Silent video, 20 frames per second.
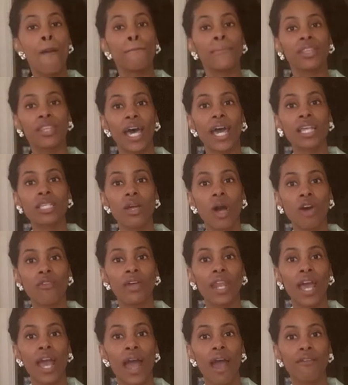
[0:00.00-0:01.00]
but that is all
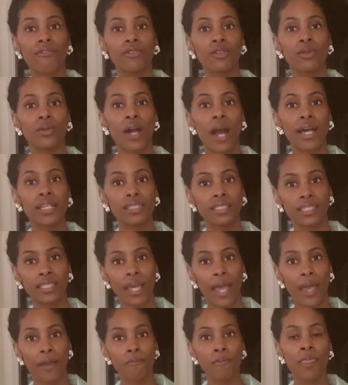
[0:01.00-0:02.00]
that I have for you guys
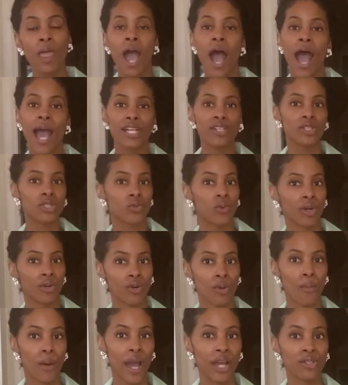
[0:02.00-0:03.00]
today. I just
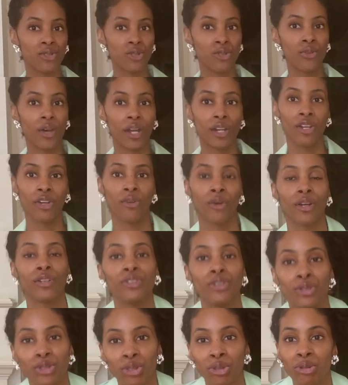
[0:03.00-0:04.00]
want to remind you that here on
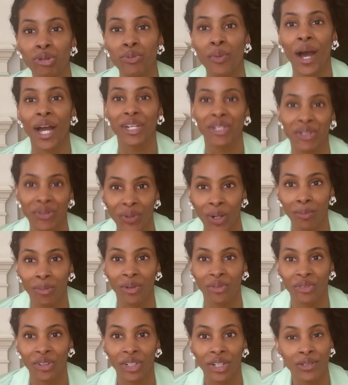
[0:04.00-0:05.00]
YouTube, I do
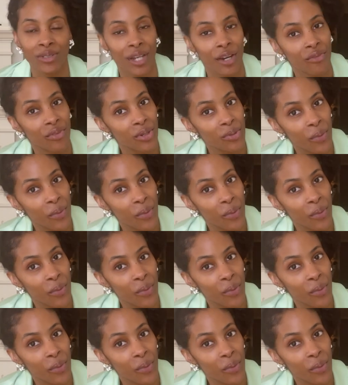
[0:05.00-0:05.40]
upload videos every